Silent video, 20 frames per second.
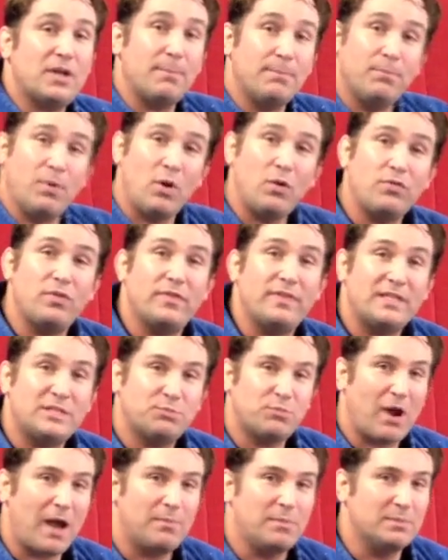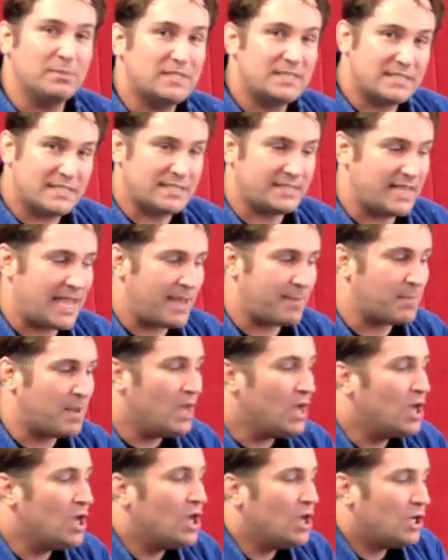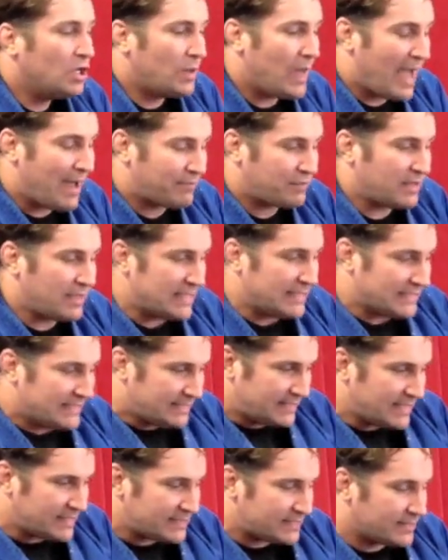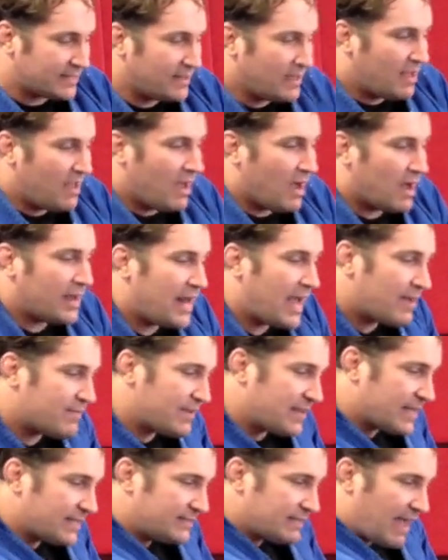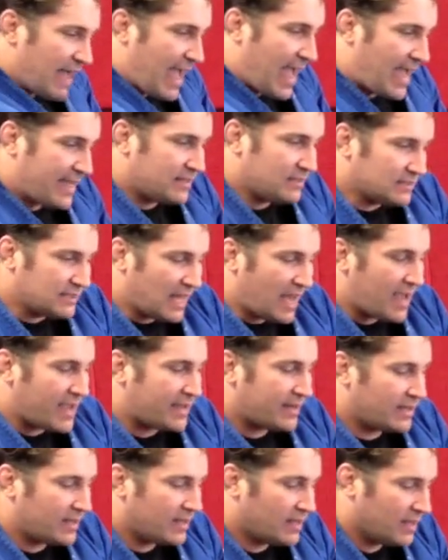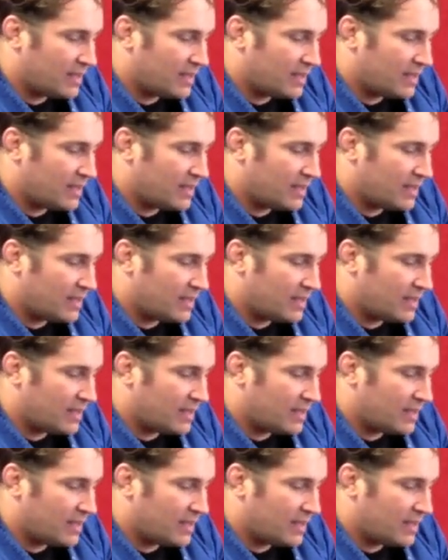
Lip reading: to both of these problems is the same. You have to insist on having a diagonal line